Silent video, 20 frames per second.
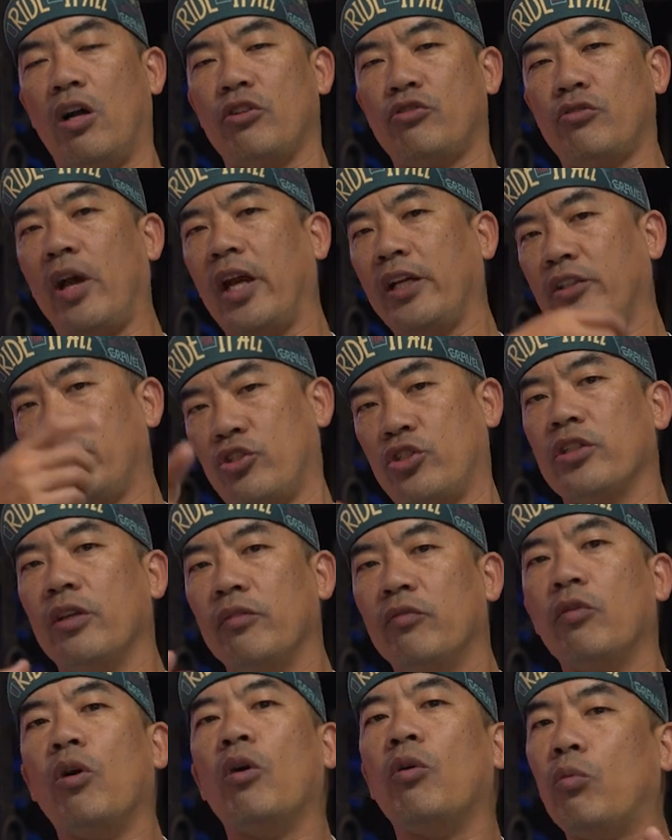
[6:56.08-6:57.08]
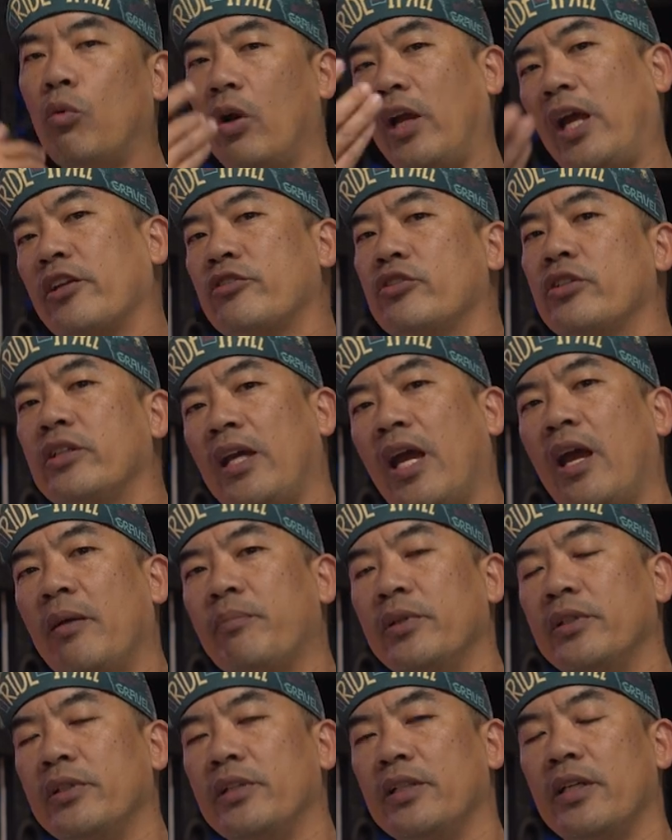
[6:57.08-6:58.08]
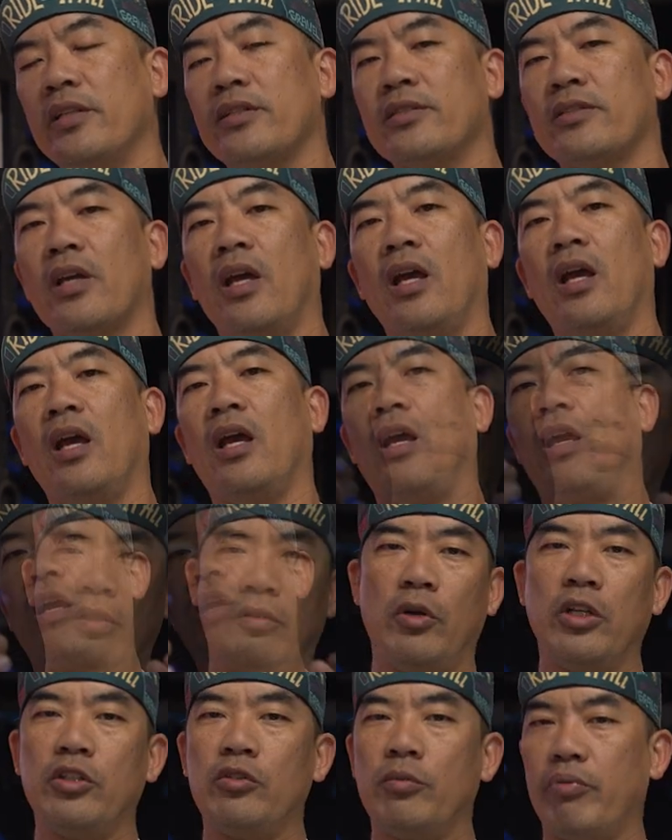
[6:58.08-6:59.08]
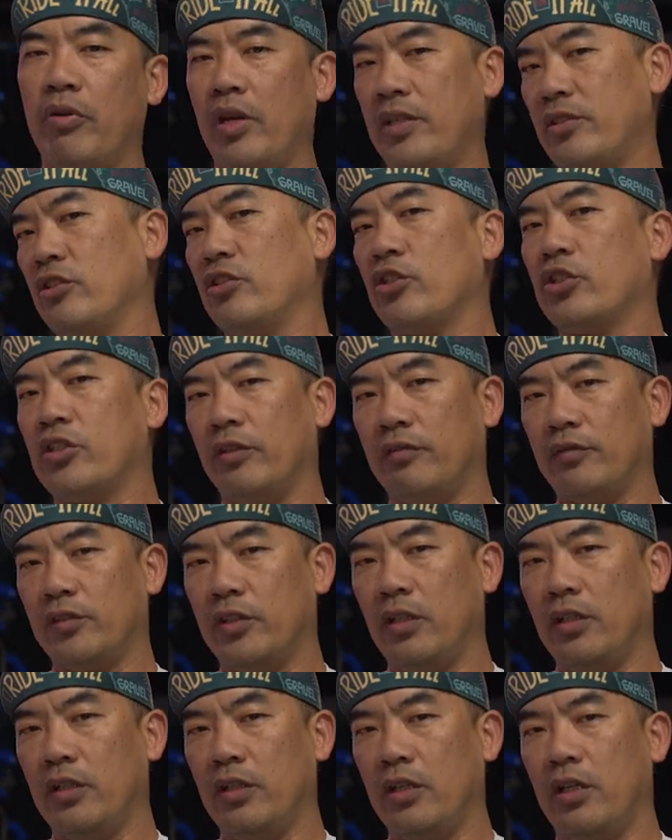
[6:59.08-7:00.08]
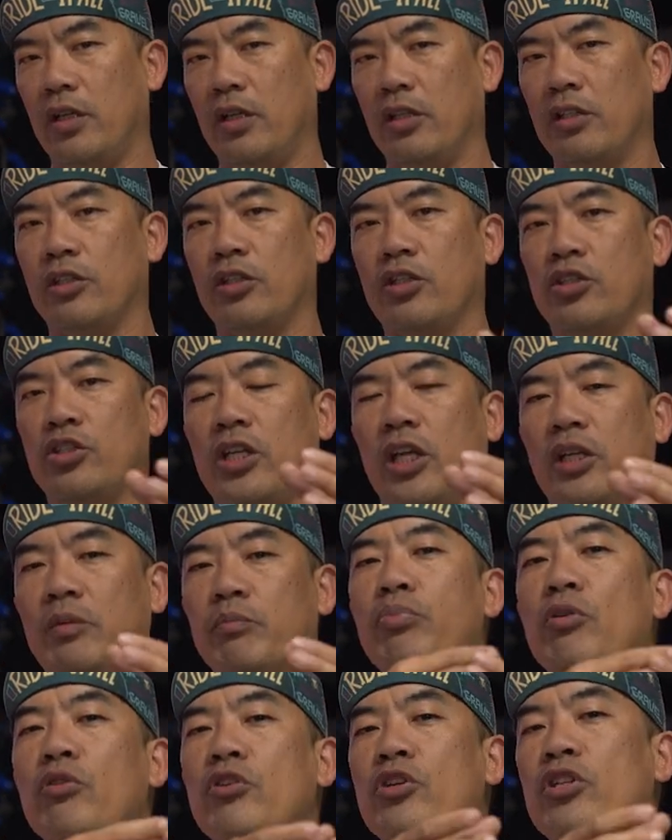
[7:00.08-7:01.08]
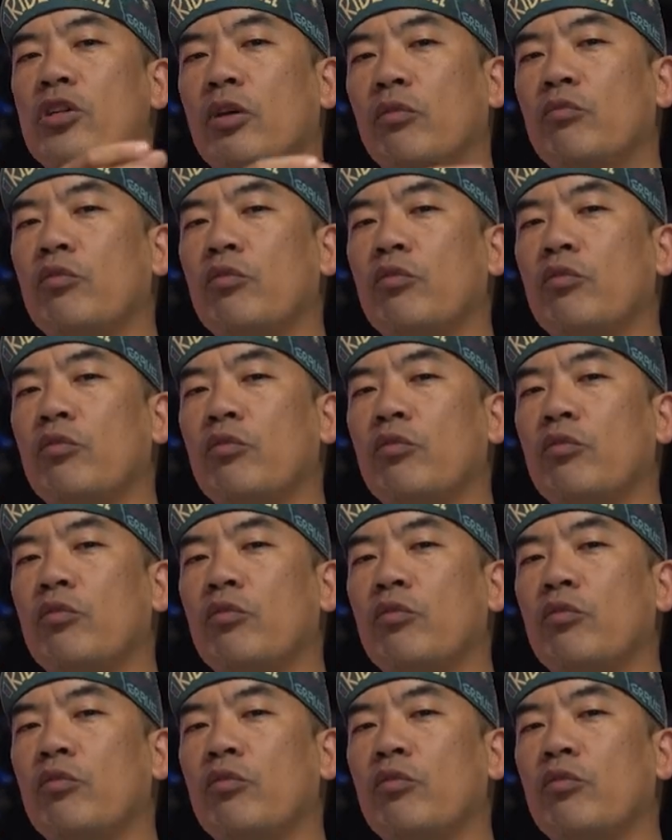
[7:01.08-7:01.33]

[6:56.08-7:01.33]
are trying to shift, what actually happened is when you press the shifter, the chain pusher